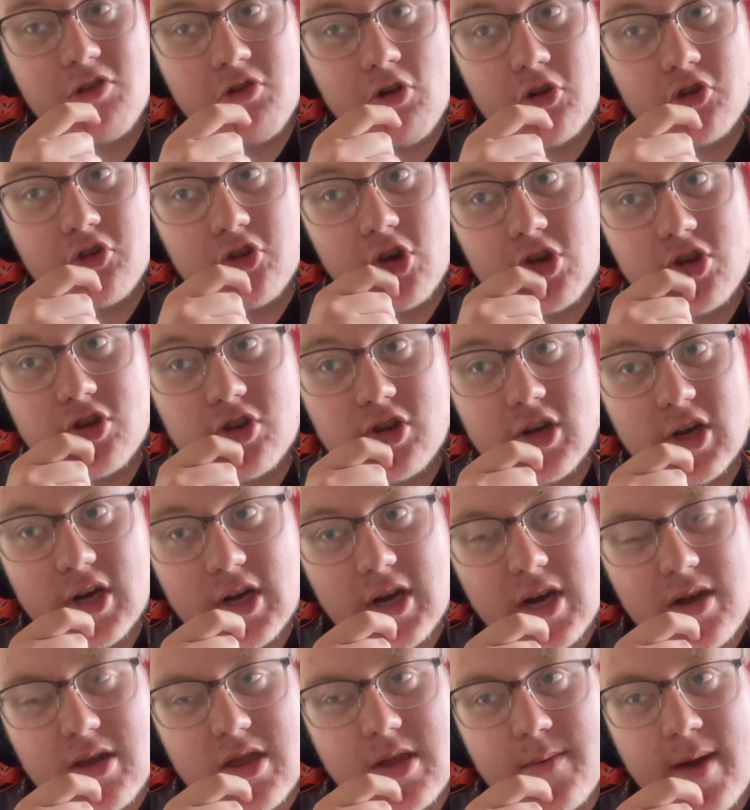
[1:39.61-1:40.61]
not just
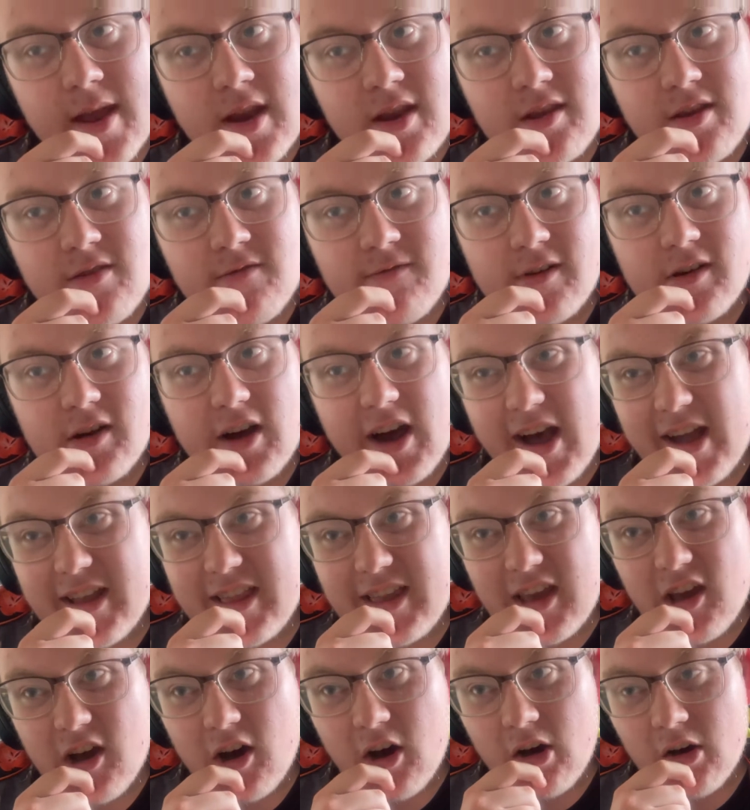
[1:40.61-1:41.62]
the many
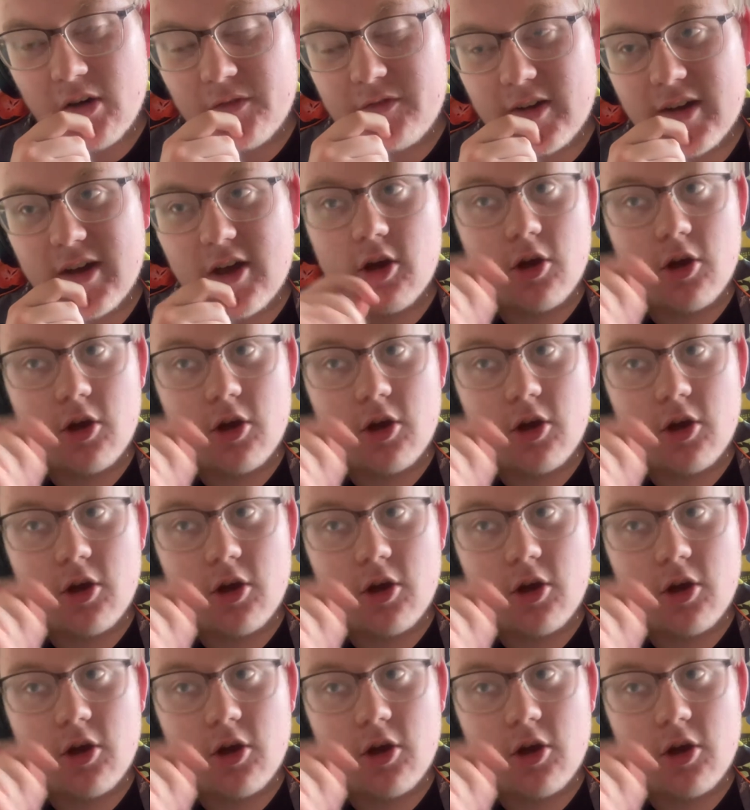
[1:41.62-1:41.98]
variety of